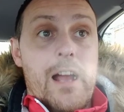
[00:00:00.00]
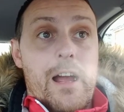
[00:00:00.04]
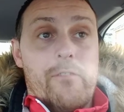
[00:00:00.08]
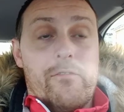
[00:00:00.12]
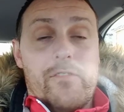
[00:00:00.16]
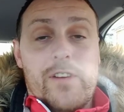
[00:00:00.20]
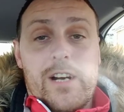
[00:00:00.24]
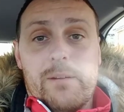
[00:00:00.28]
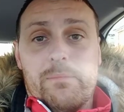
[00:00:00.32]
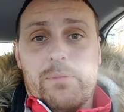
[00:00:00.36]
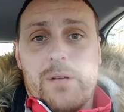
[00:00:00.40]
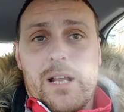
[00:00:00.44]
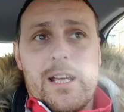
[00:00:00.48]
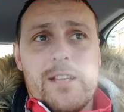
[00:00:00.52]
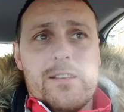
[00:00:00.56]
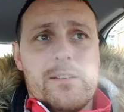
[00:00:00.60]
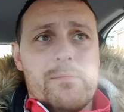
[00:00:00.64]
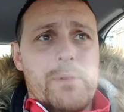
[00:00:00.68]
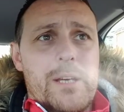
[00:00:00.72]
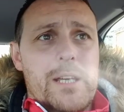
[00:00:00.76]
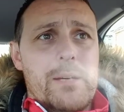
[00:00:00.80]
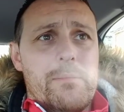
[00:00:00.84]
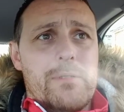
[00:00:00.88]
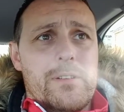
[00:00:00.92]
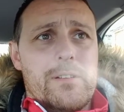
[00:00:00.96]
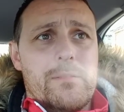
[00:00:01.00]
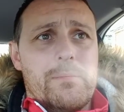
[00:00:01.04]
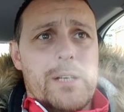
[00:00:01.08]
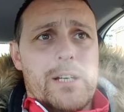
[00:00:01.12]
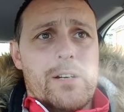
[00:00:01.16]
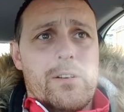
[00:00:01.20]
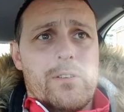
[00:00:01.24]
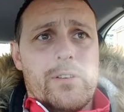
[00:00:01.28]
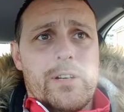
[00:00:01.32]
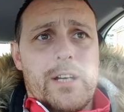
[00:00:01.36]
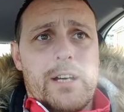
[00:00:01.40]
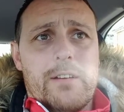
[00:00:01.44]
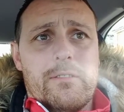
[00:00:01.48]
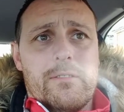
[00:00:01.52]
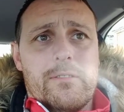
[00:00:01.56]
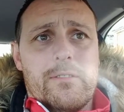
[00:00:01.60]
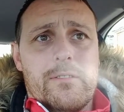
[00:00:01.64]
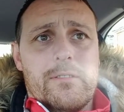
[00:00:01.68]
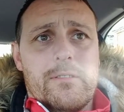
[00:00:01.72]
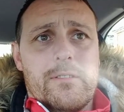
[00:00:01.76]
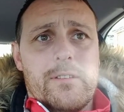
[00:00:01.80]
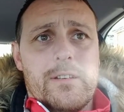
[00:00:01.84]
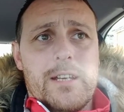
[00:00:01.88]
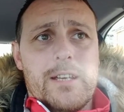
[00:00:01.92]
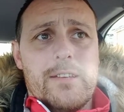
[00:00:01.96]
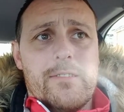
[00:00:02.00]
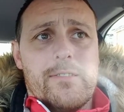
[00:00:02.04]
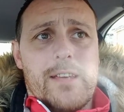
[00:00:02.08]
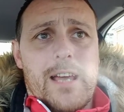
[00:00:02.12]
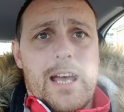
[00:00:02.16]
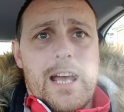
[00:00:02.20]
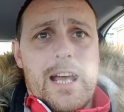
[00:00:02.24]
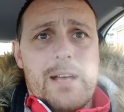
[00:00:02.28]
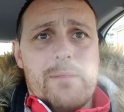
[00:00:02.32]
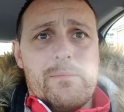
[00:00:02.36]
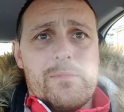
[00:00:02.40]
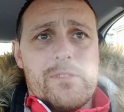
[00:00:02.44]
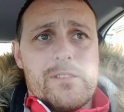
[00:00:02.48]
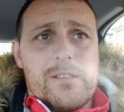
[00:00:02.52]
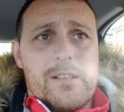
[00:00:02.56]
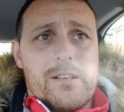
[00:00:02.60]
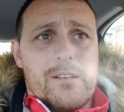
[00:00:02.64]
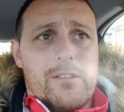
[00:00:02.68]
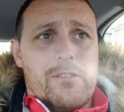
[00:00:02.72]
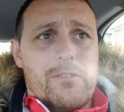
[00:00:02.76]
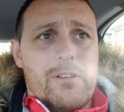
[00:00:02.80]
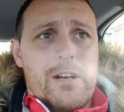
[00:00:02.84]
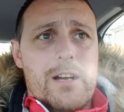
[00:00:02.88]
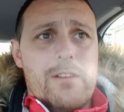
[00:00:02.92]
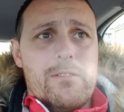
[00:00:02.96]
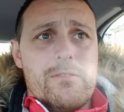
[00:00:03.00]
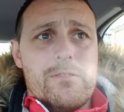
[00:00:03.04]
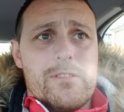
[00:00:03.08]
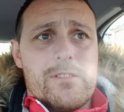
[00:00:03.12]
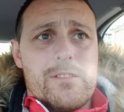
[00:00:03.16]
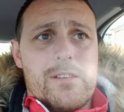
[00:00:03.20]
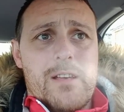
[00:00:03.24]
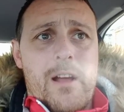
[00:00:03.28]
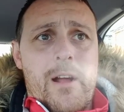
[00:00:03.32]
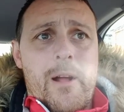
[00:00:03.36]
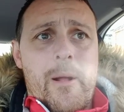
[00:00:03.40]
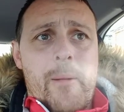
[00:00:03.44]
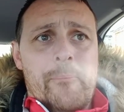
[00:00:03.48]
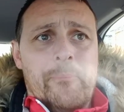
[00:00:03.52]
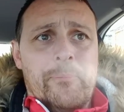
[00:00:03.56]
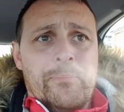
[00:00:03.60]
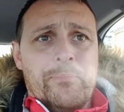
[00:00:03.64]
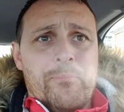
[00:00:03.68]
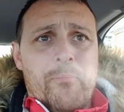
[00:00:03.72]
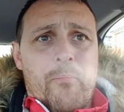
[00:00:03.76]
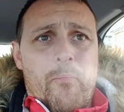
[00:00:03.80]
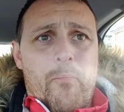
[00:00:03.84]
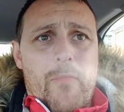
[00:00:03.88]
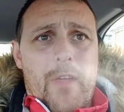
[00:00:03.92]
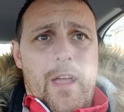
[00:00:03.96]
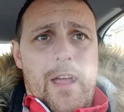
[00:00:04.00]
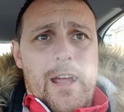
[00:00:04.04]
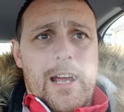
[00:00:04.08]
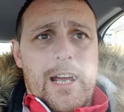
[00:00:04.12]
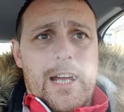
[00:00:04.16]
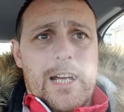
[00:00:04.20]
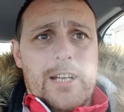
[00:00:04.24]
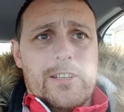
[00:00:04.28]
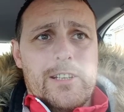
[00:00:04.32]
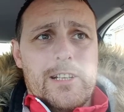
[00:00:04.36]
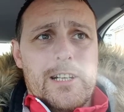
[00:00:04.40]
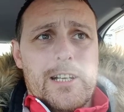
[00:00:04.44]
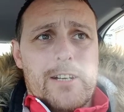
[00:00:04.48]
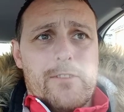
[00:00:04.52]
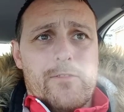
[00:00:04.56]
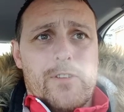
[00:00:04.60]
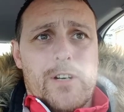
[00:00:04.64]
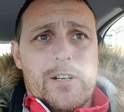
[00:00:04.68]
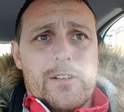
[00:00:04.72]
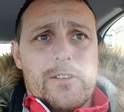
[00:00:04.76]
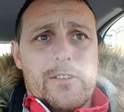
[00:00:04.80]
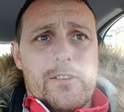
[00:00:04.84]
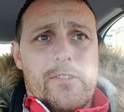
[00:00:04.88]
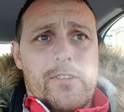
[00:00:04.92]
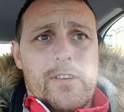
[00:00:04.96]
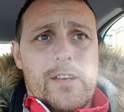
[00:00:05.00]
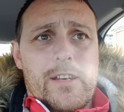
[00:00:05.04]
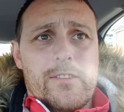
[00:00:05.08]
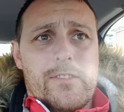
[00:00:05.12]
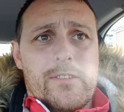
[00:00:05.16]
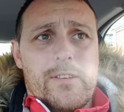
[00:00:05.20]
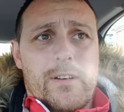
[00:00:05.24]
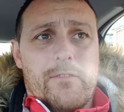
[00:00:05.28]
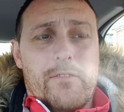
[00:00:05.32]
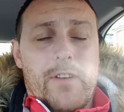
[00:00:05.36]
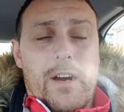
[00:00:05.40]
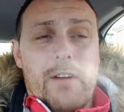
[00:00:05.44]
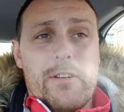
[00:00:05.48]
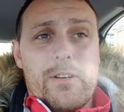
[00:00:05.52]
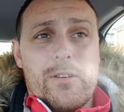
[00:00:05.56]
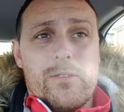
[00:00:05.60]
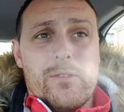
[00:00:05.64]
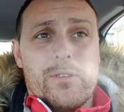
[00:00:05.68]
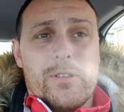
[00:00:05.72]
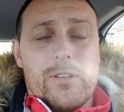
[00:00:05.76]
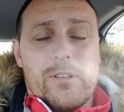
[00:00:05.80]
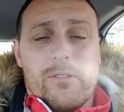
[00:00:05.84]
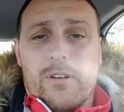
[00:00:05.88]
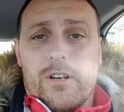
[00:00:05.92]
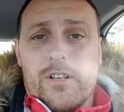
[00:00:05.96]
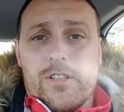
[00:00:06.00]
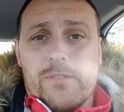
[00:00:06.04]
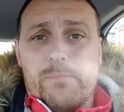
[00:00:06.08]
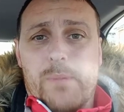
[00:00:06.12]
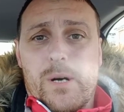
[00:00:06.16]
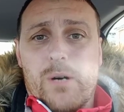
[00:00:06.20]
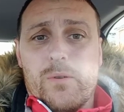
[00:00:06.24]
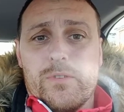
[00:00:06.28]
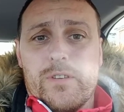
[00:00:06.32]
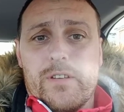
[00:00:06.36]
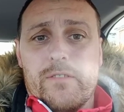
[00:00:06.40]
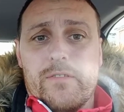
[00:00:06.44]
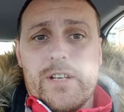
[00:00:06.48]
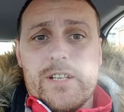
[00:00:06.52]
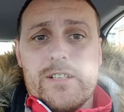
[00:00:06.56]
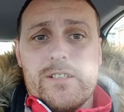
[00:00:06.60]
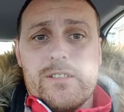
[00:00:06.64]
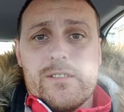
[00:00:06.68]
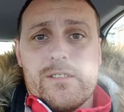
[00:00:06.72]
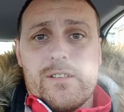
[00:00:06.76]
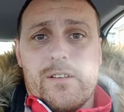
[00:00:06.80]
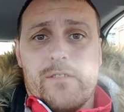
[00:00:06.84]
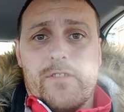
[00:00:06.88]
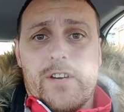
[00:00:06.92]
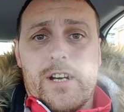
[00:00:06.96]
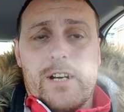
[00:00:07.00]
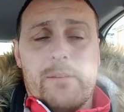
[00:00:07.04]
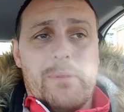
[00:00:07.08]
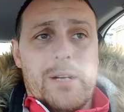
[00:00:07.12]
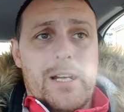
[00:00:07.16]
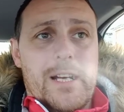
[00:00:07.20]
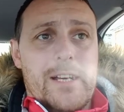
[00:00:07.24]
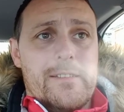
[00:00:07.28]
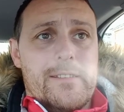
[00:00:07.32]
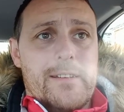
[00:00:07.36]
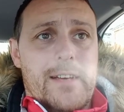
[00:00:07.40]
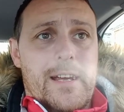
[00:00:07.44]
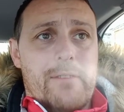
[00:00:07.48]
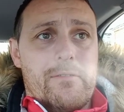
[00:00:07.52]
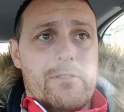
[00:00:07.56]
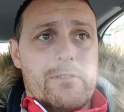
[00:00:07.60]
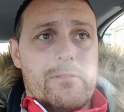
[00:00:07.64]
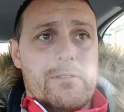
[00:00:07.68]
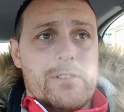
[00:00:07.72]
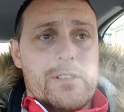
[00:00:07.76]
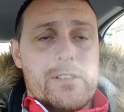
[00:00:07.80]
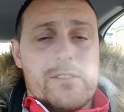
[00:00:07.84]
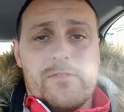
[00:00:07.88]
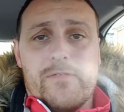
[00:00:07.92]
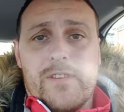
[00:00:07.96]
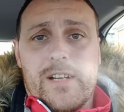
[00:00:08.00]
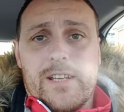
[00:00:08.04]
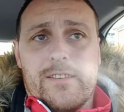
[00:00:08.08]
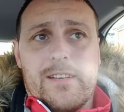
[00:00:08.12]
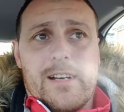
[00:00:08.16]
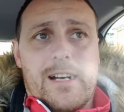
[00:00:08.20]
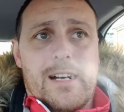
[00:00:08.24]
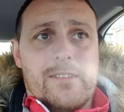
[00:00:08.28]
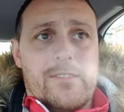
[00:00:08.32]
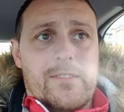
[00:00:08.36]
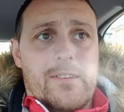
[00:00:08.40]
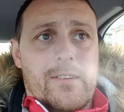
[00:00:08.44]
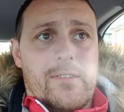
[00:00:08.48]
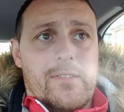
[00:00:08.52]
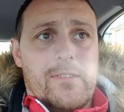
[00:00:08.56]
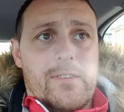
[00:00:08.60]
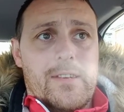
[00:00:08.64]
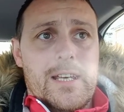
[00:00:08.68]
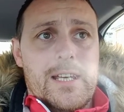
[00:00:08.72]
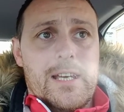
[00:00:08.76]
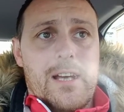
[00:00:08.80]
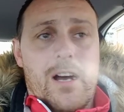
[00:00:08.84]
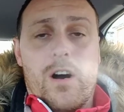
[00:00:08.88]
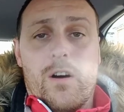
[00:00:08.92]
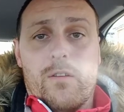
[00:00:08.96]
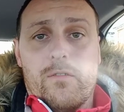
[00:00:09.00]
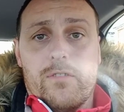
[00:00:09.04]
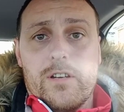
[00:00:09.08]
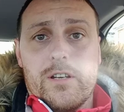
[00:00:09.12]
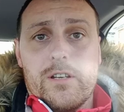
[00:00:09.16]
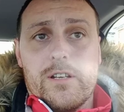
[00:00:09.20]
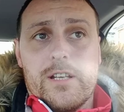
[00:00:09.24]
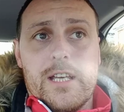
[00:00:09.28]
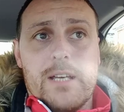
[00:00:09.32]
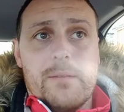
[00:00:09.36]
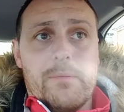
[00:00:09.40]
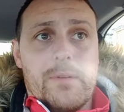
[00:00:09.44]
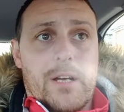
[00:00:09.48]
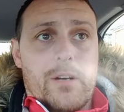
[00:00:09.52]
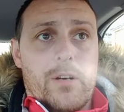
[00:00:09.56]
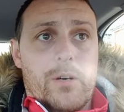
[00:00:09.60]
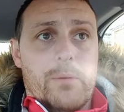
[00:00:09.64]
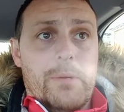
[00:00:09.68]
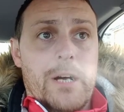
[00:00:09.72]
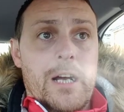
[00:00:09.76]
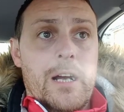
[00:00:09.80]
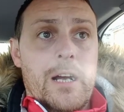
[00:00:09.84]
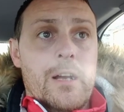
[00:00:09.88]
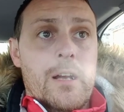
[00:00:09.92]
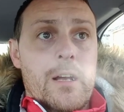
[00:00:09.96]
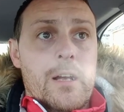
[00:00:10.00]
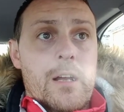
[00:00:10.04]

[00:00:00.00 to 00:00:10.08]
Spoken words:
And fair play to people to be going out to these games. The crowds in the League of Ireland this season are very good across both divisions. So fair play to everyone. That's fantastic to see. Hopefully you keep that up.